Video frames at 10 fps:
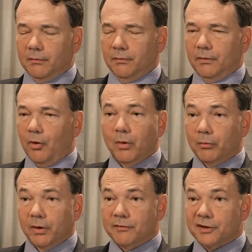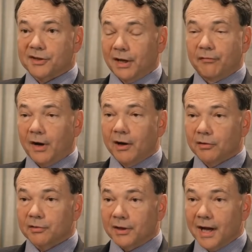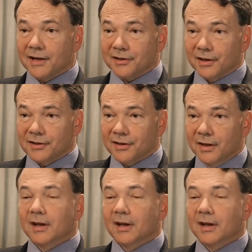no one would have just set fire to the assets.